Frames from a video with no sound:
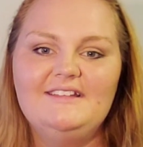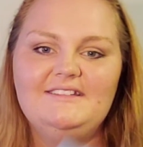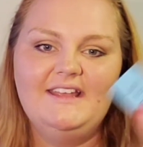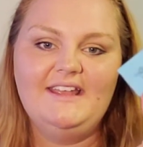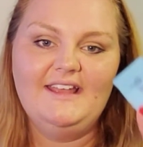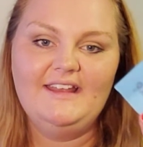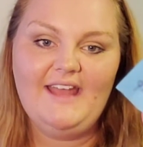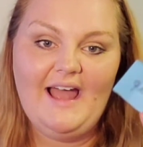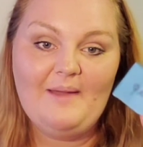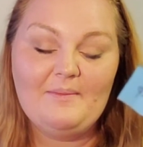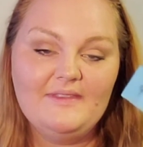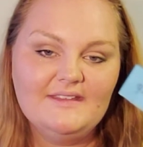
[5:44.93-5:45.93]
Taking a
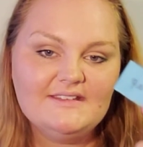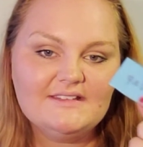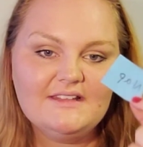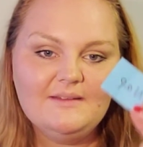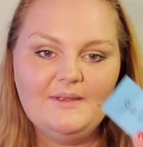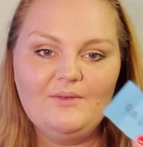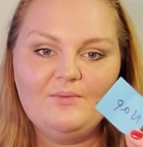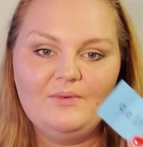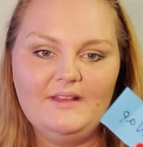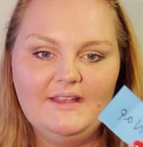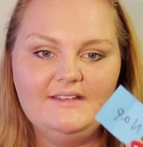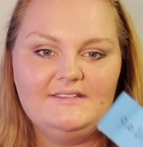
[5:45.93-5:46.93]
nap. This is gonna be
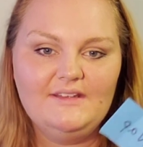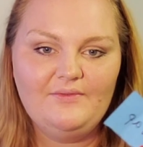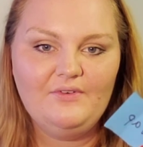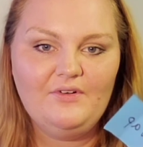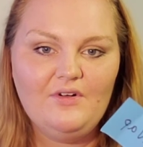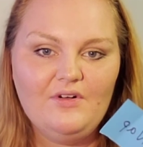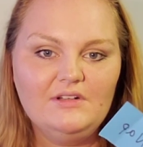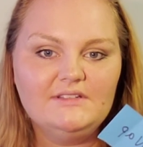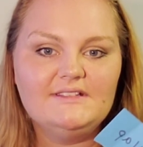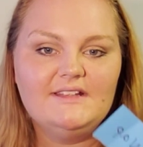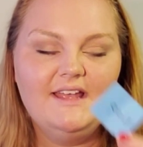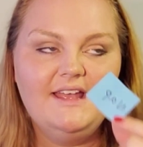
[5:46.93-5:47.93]
really
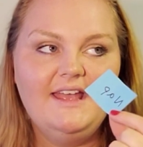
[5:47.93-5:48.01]
difficult